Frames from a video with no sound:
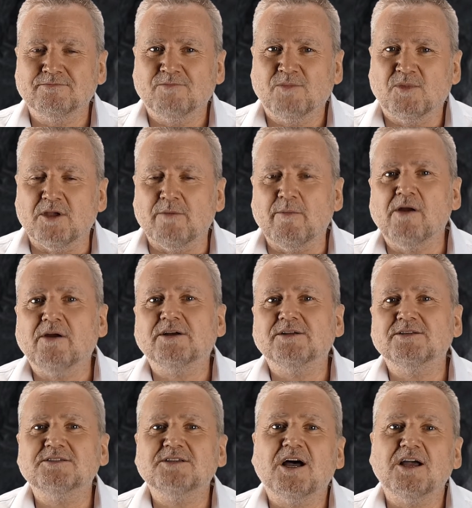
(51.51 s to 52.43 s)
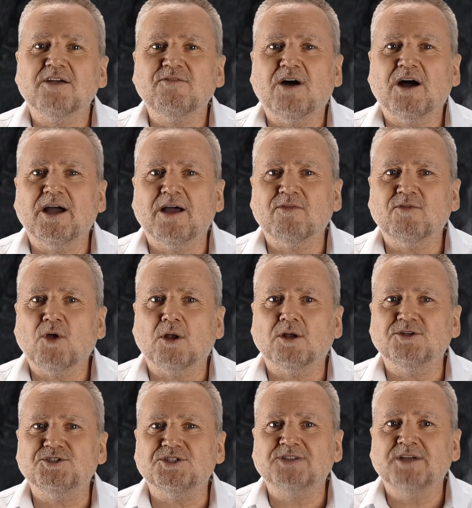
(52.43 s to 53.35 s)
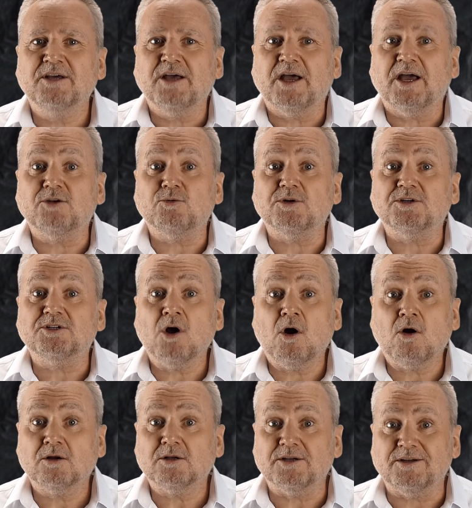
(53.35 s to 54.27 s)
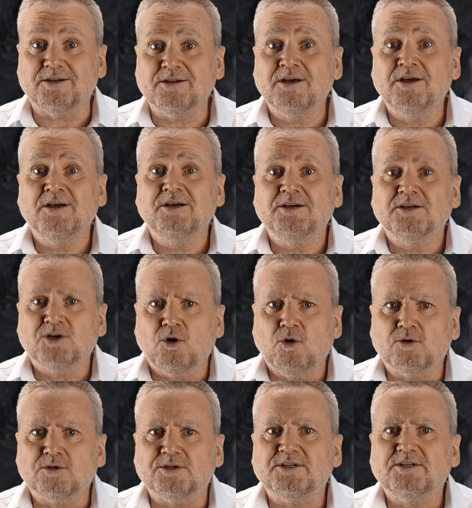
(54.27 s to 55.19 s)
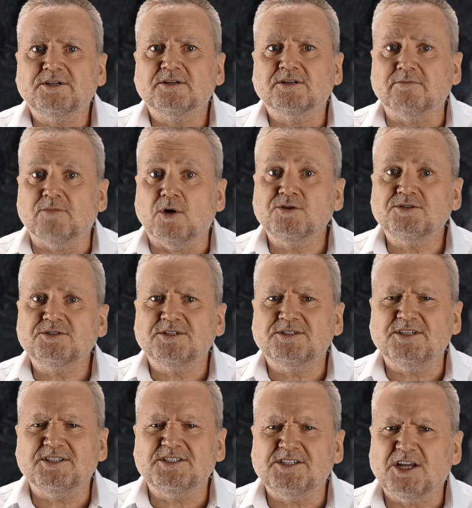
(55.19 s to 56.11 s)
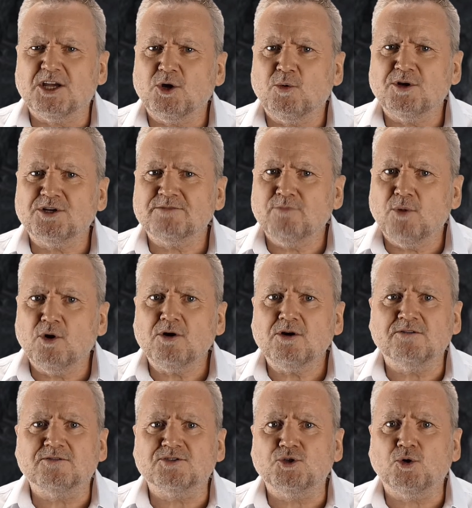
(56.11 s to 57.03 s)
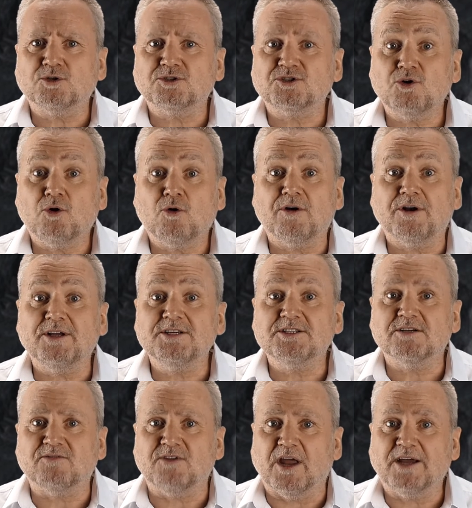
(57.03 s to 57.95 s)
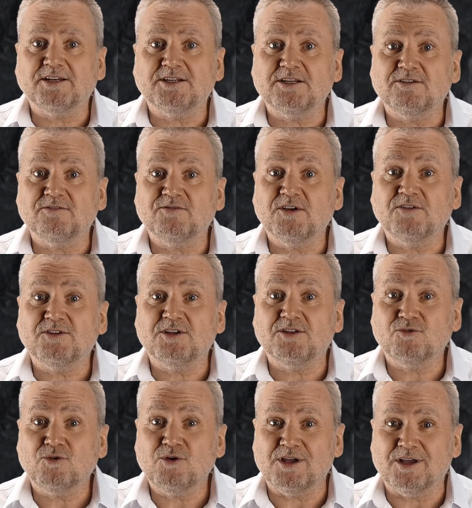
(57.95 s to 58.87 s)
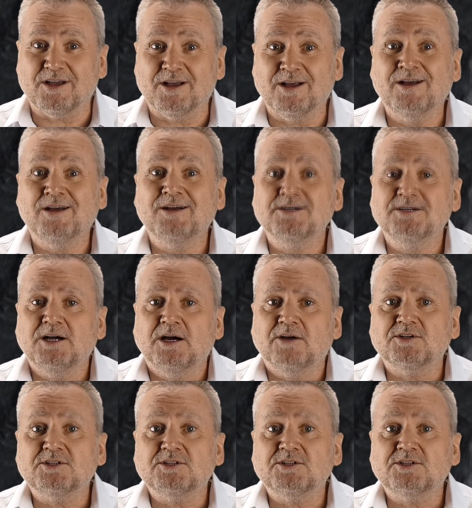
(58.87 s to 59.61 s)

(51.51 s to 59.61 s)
The American sci-fi anthologist Edward Conklin called it the most distinguished book of short stories of 1953, and the